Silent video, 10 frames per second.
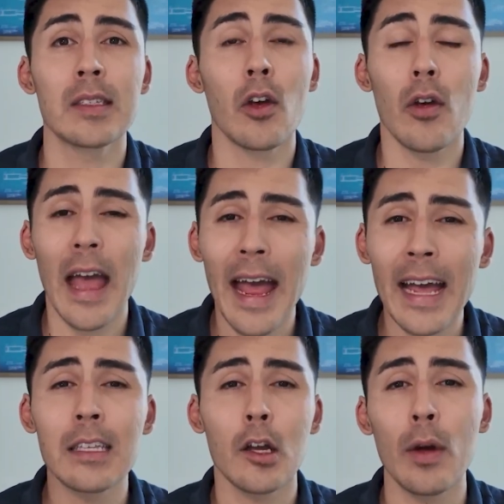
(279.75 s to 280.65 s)
So
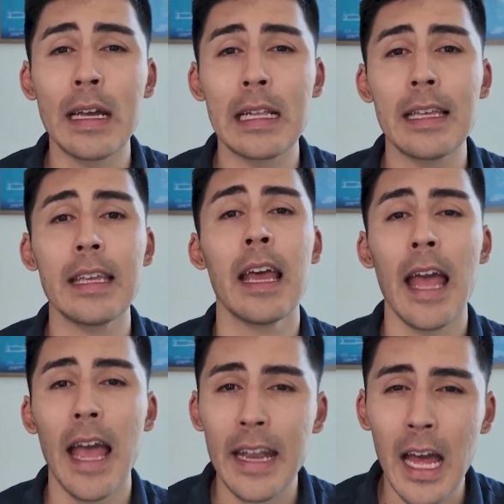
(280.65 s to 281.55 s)
acting quickly
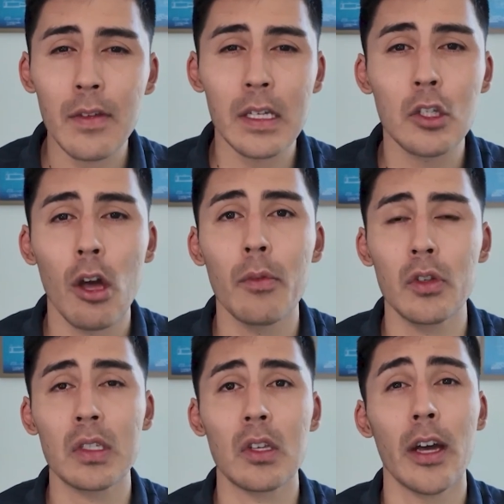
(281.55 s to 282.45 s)
and having time
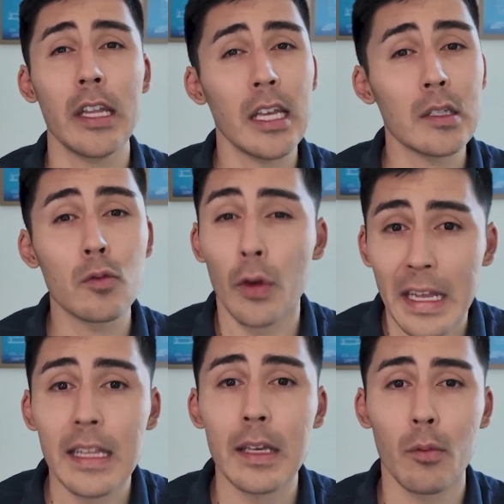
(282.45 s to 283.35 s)
on your side is
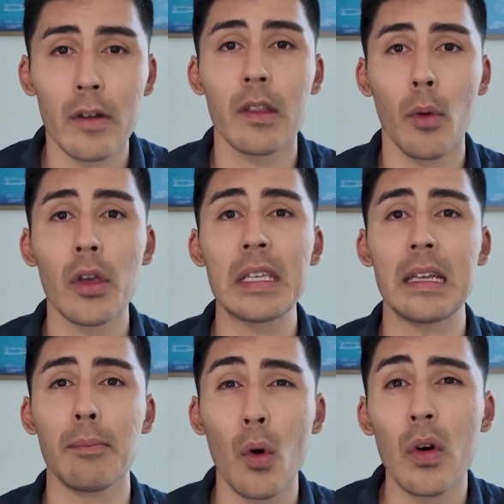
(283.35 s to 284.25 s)
really one of the
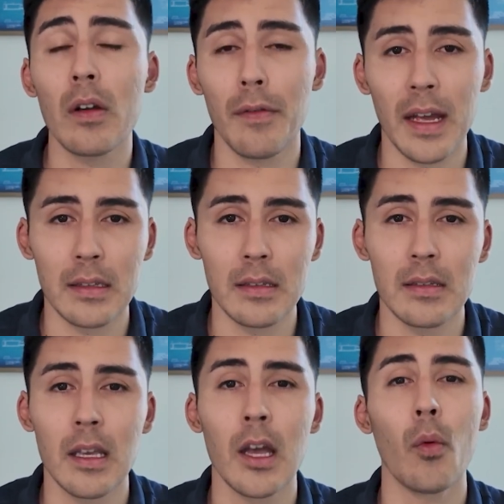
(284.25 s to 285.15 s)
most important
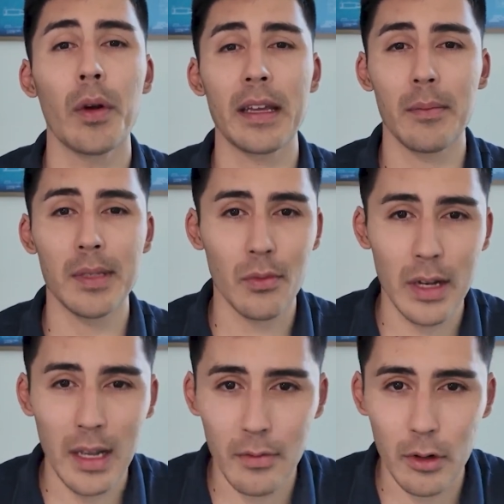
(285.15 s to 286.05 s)
factors when it comes to
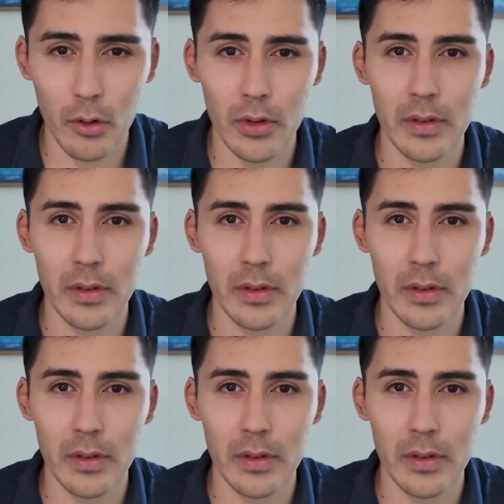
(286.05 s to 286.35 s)
recovery